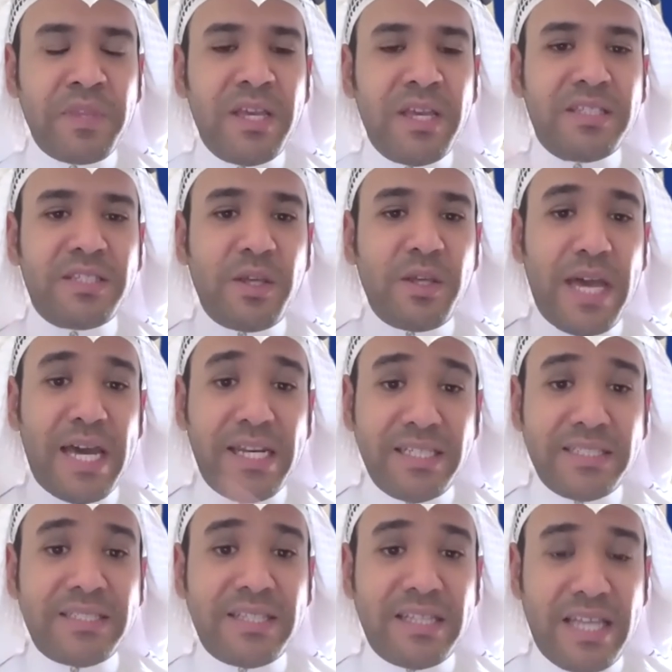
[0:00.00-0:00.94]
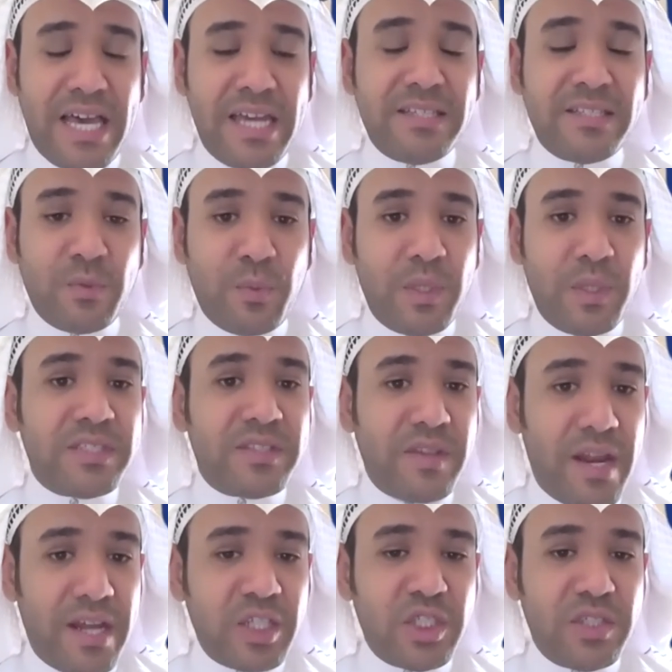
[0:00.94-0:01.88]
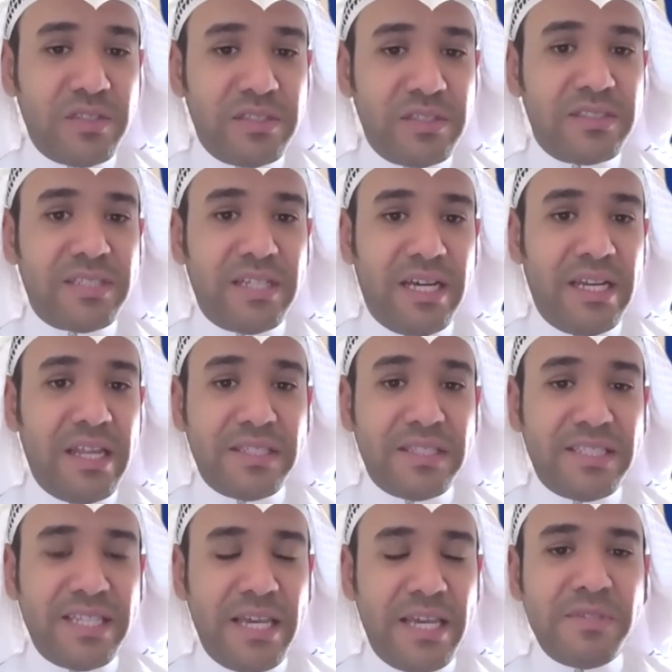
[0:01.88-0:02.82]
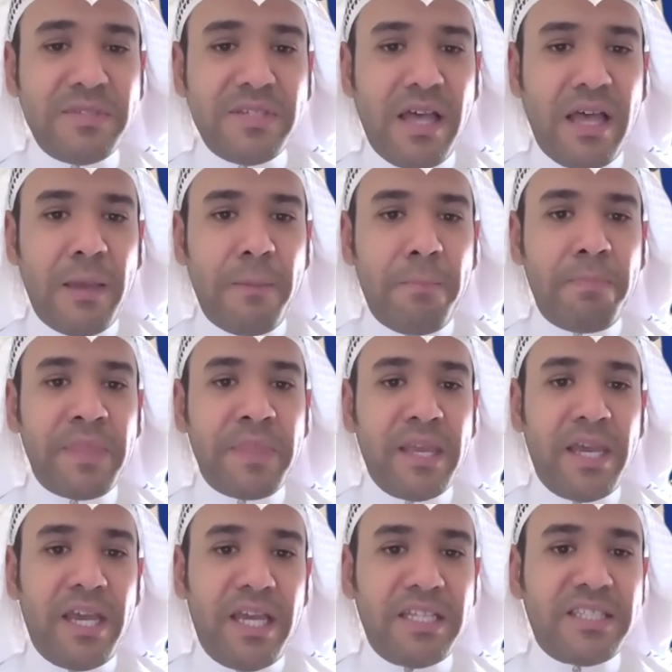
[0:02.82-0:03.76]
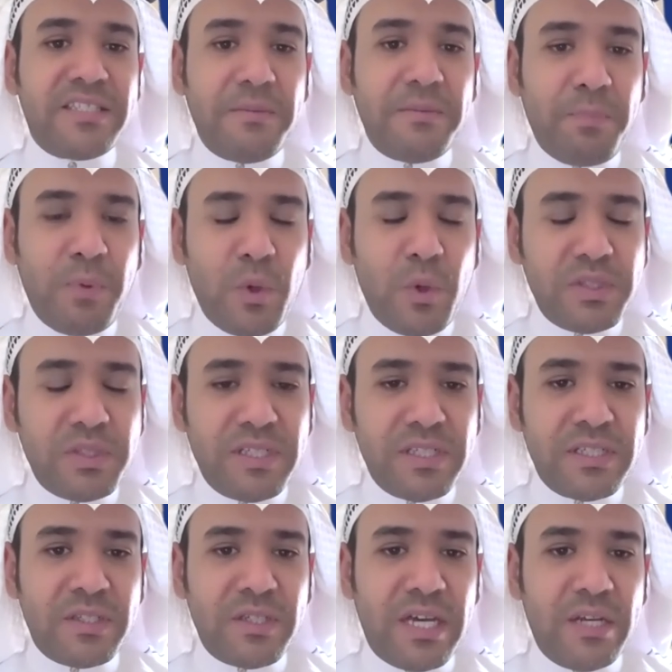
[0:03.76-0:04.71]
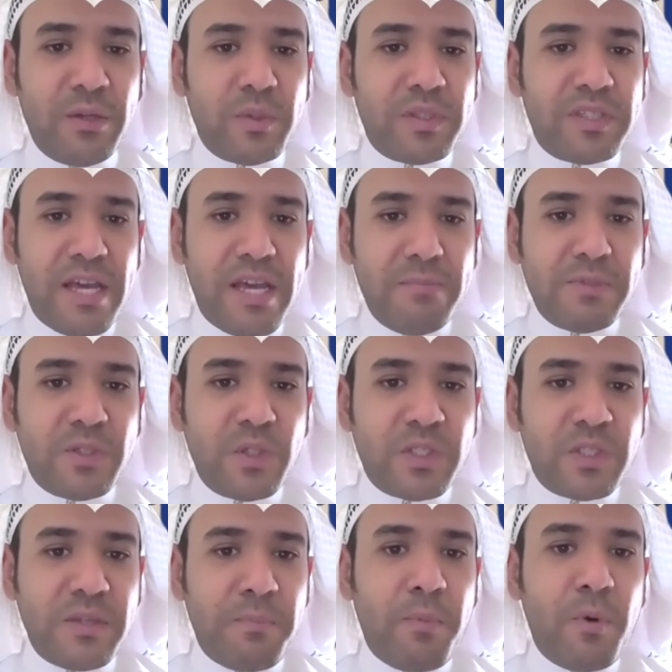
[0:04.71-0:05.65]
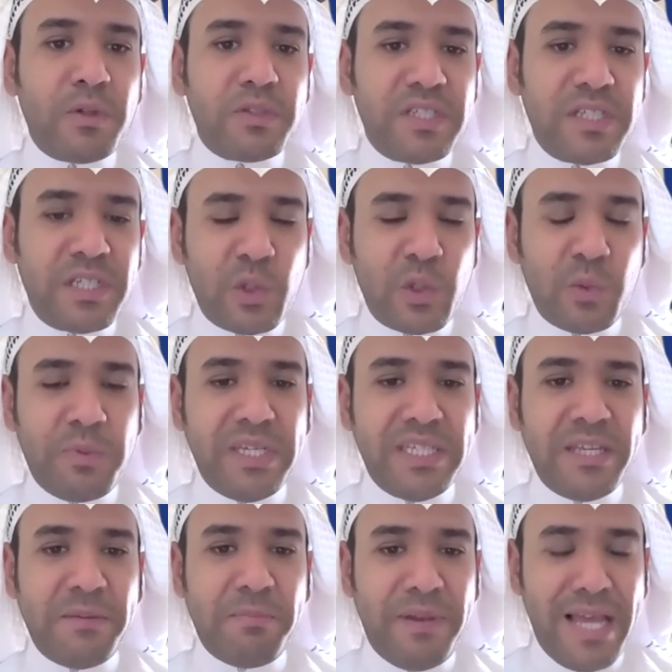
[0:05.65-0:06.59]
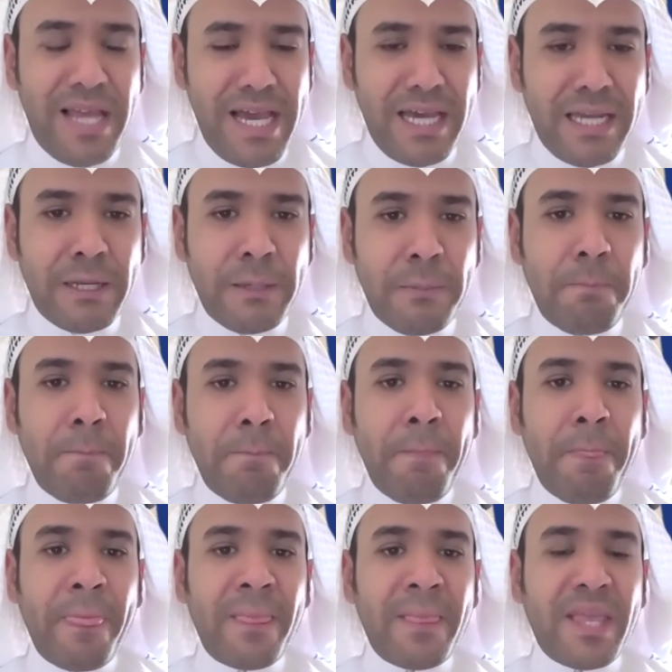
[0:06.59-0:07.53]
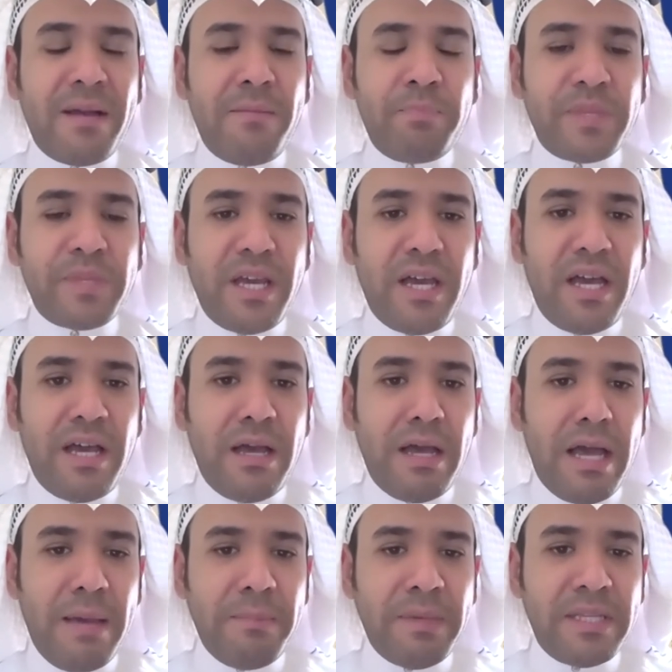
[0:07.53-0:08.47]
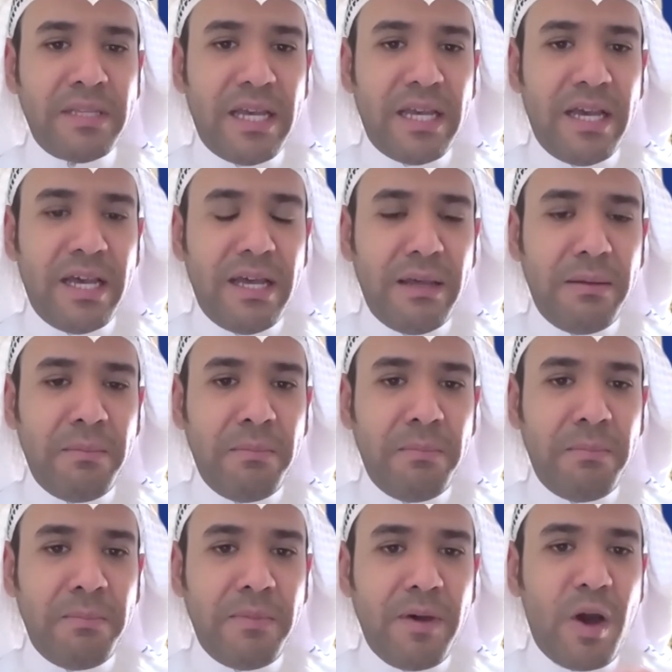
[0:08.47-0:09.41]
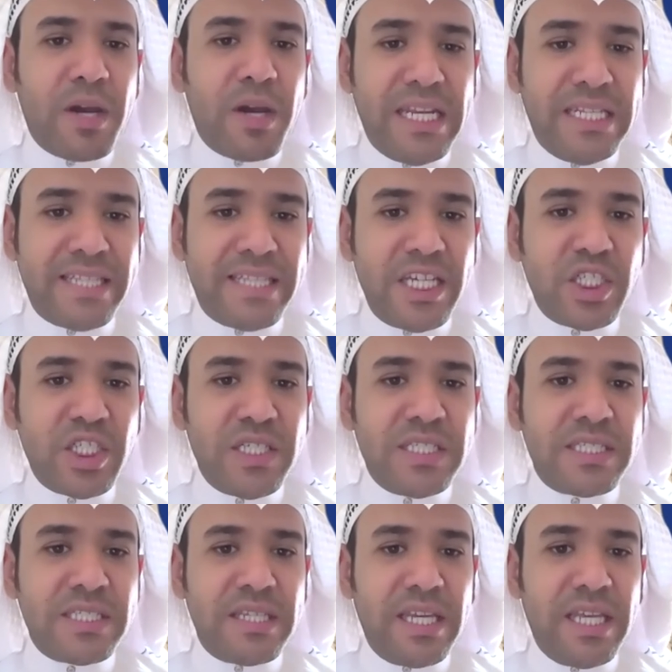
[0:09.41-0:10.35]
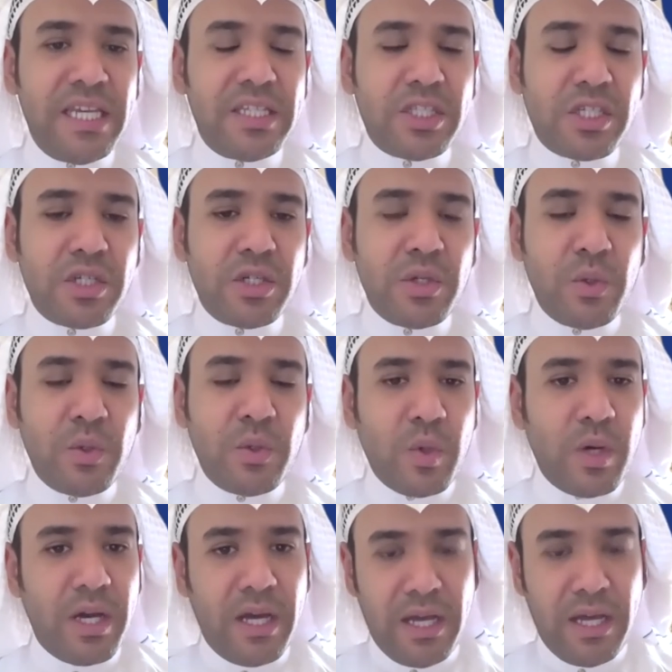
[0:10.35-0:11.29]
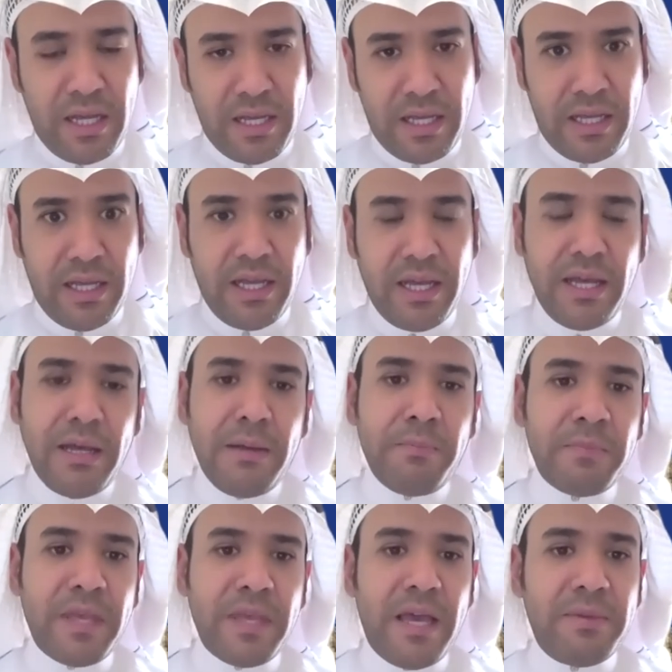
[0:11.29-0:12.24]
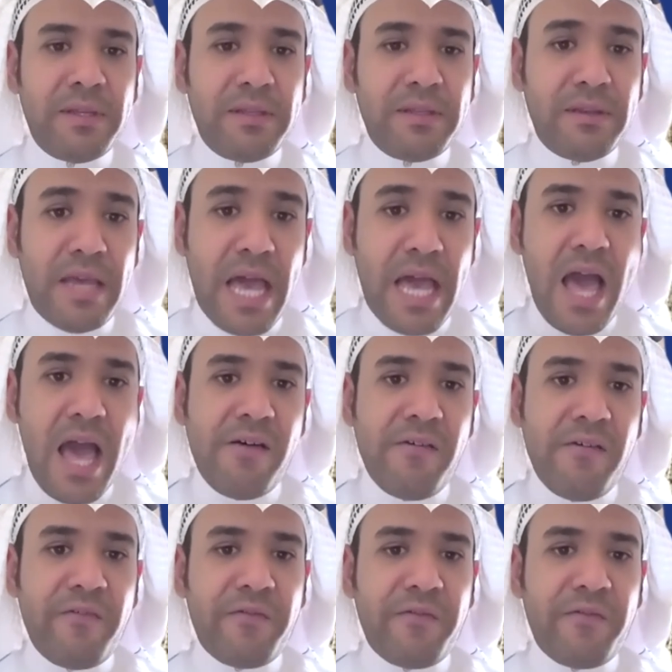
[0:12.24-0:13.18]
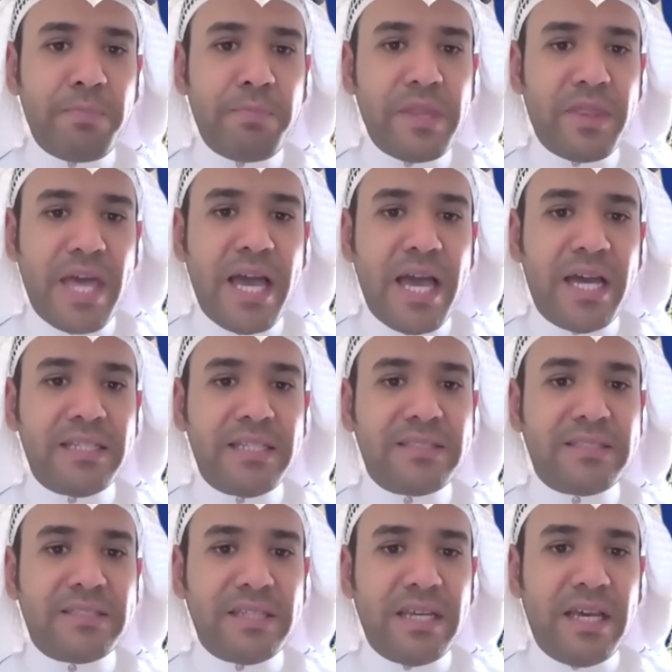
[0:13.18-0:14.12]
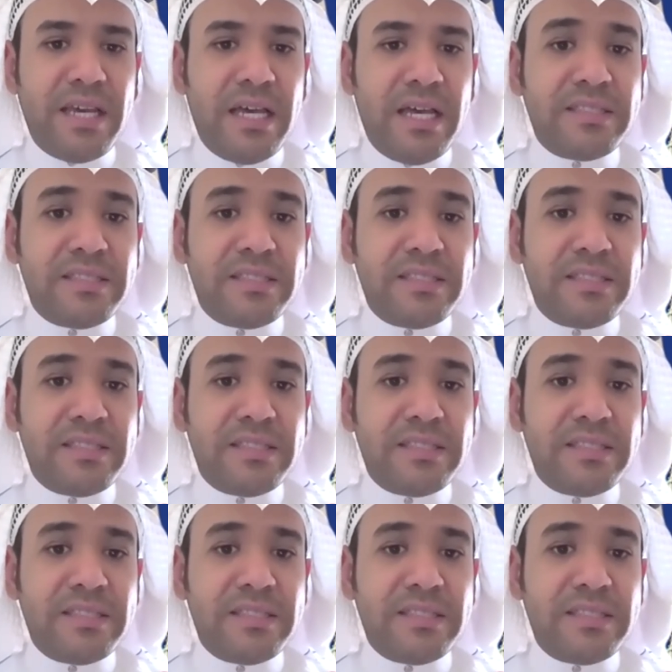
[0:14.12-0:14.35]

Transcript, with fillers: So that is that is well structured, and at the same time, it's supported. And it comes to supporting your PD plan, uh, I mean, um, organizations need to, uh, um, I mean, have that uh,